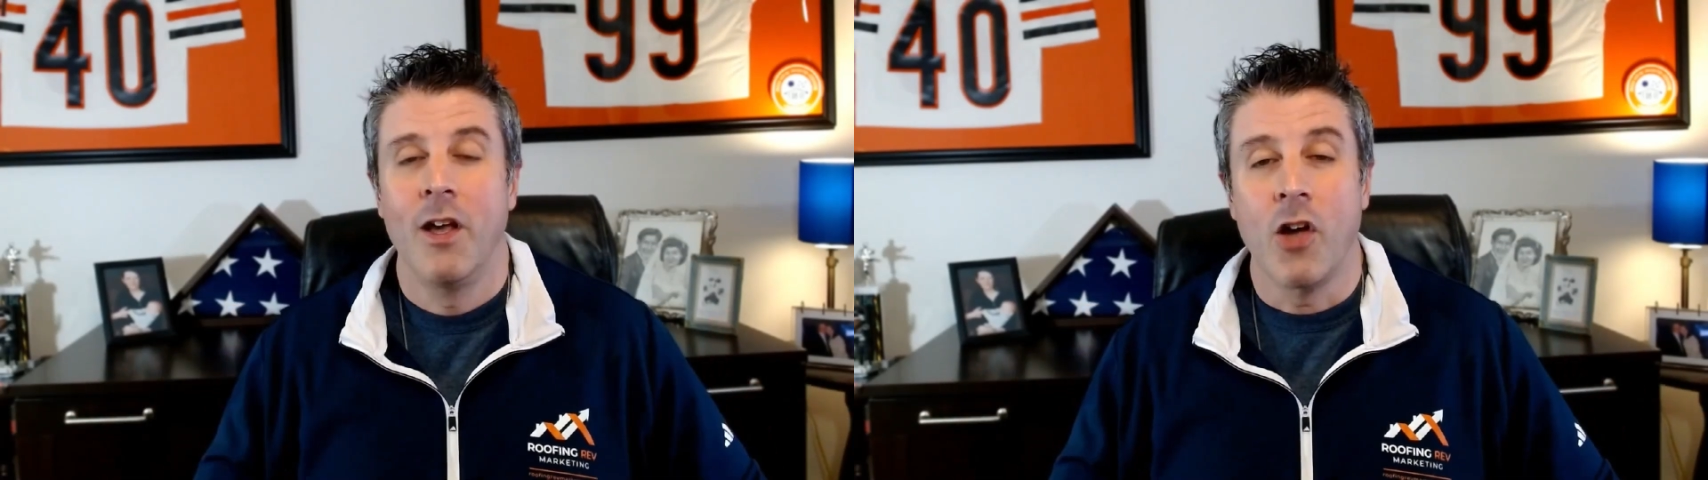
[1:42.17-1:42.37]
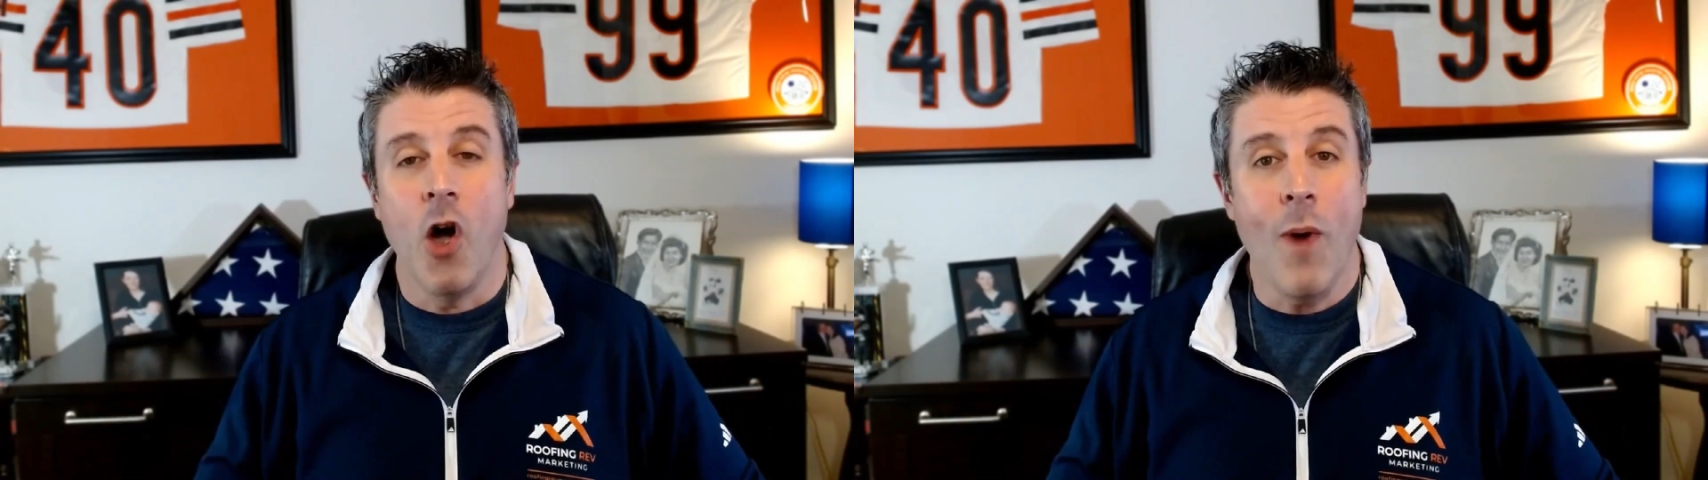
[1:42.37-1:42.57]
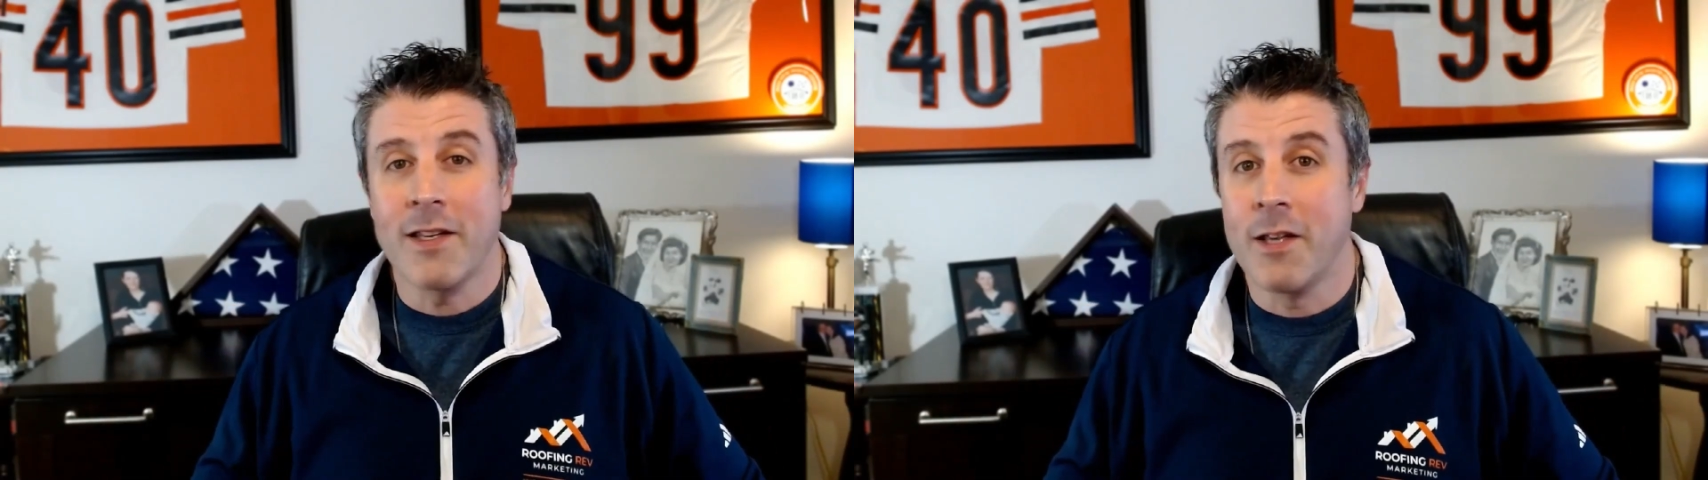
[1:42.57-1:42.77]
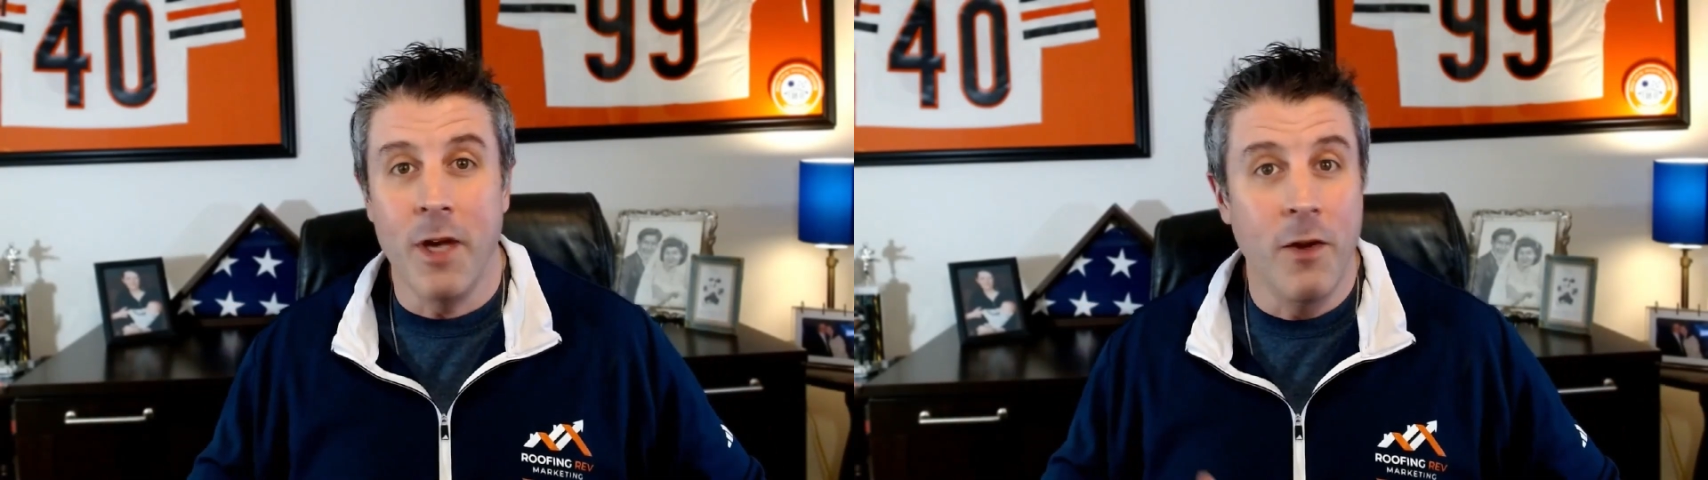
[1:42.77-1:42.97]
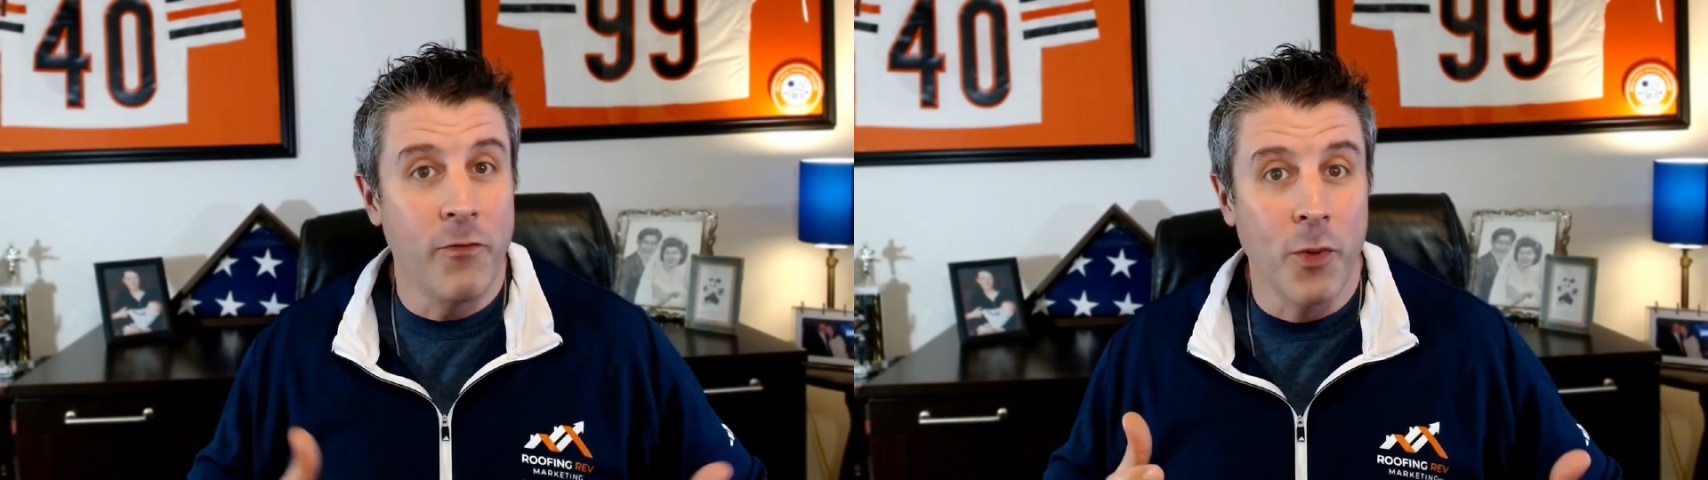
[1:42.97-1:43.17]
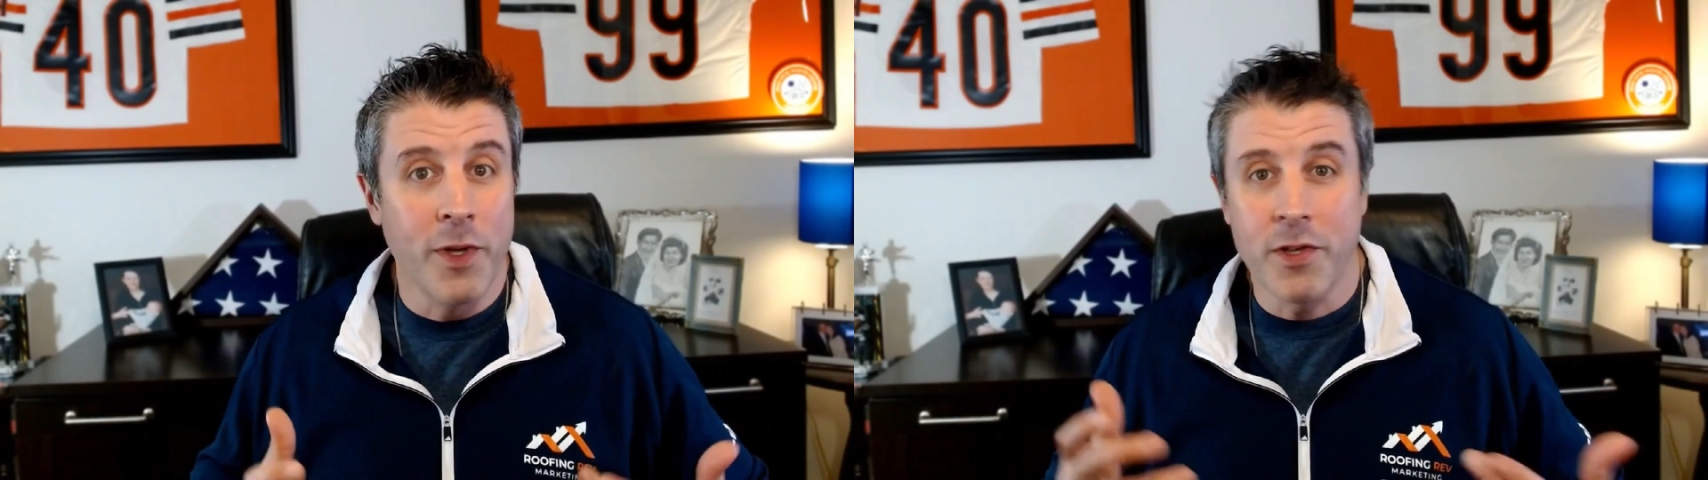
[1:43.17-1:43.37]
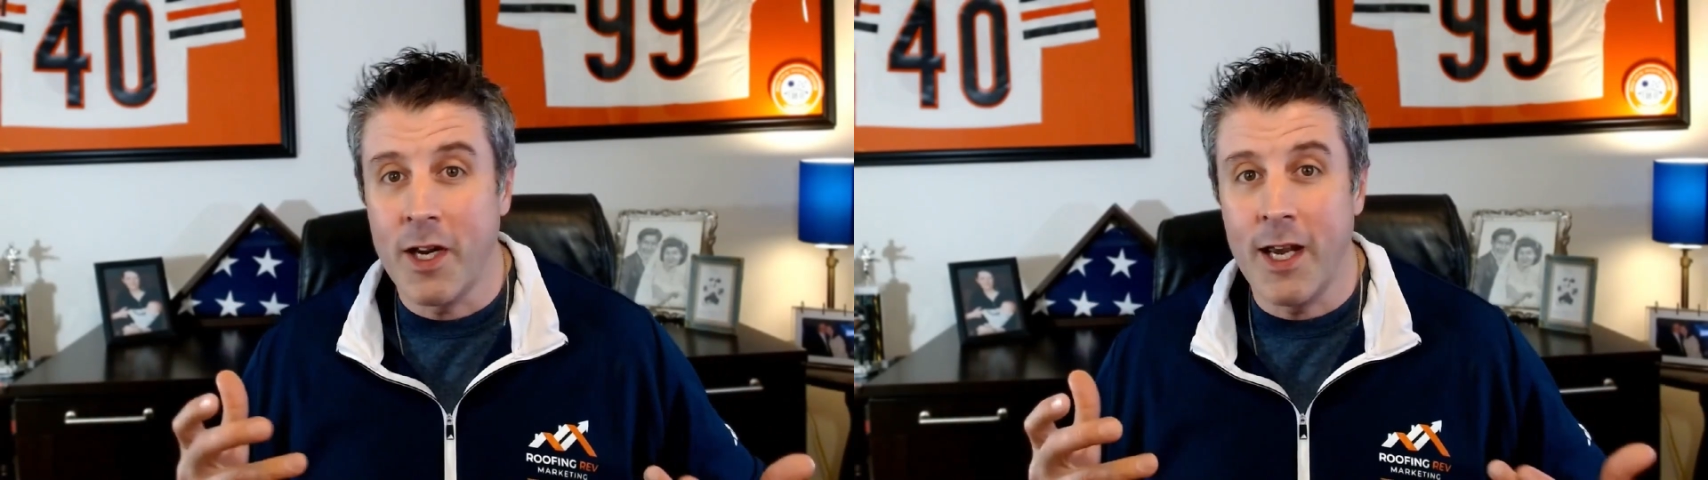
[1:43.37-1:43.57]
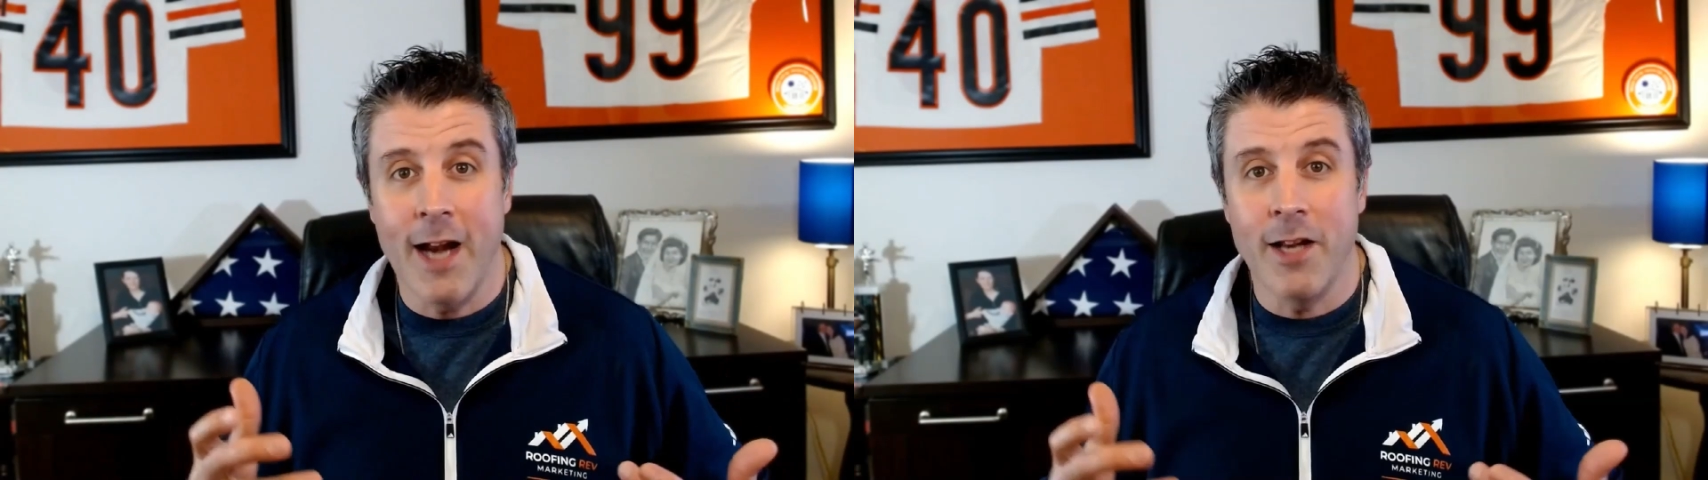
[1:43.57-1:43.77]
Go watch some influencer
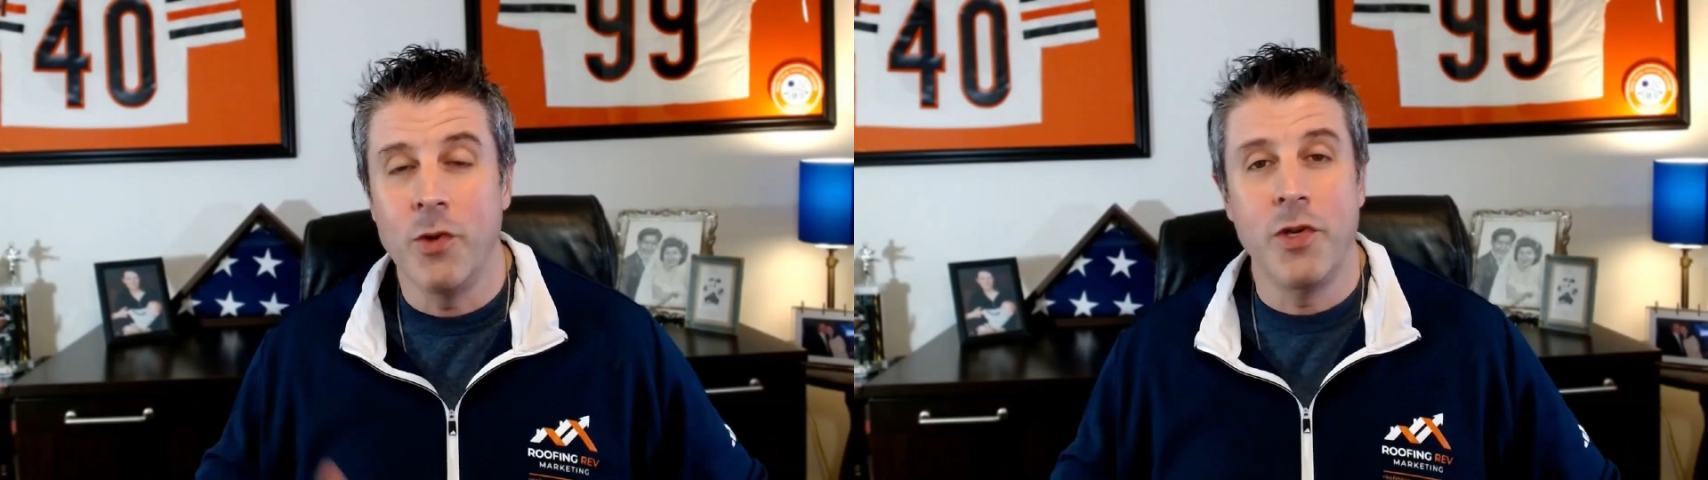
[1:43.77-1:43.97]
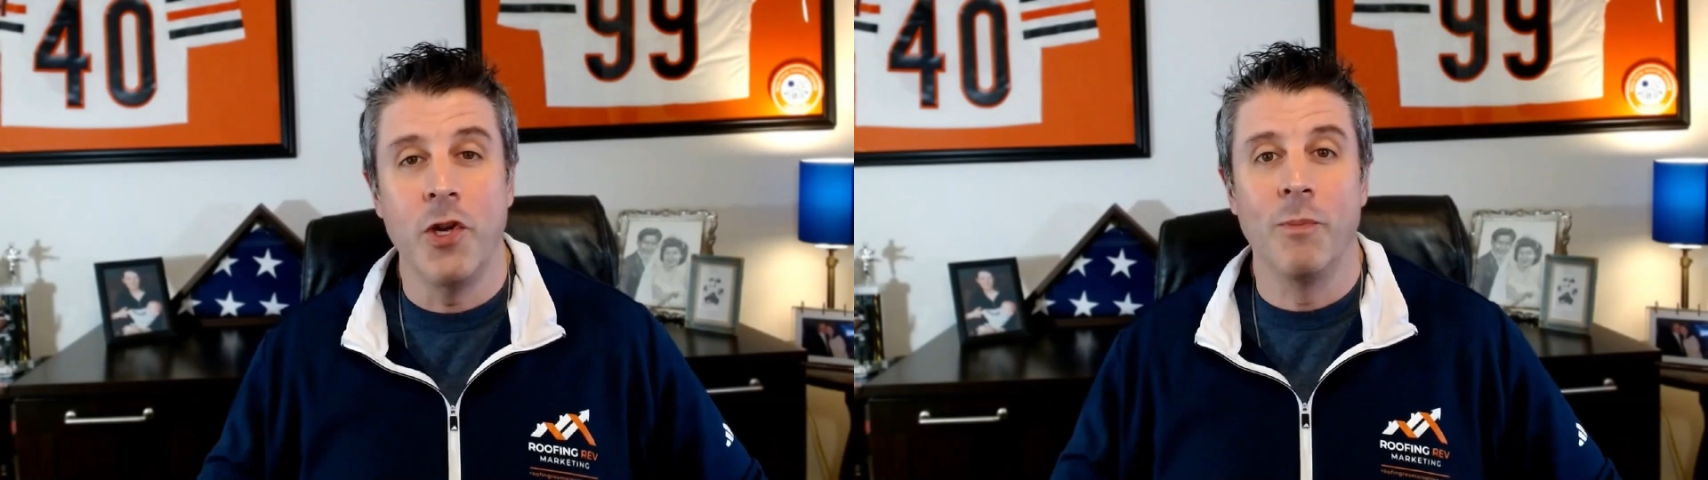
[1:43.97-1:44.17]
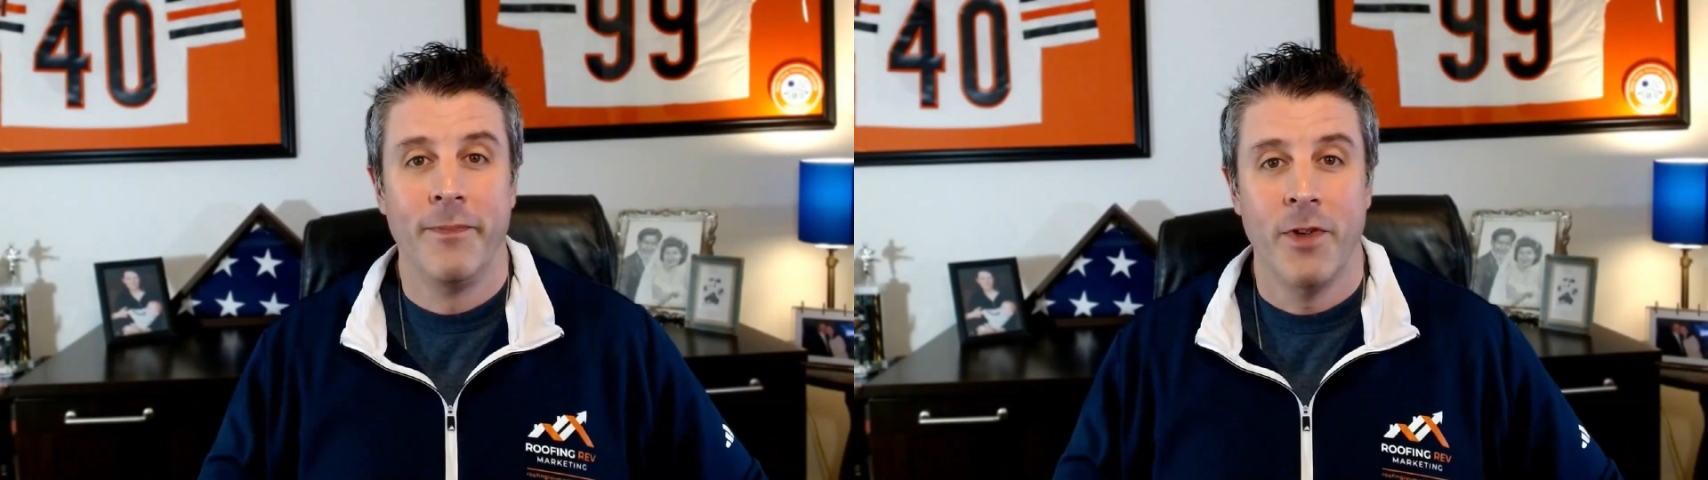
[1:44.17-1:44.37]
kid on YouTube